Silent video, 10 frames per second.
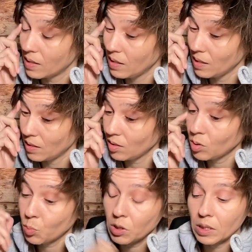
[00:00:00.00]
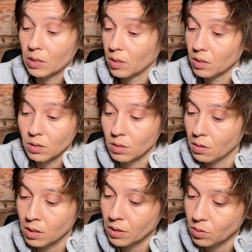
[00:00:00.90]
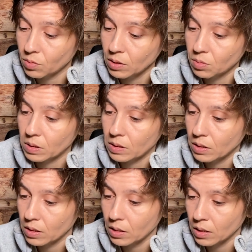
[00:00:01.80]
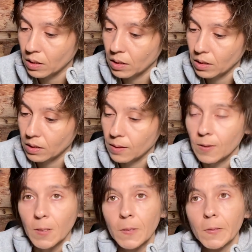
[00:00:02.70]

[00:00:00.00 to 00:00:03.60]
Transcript: Yeah, at this point, it doesn't look like you're interested in,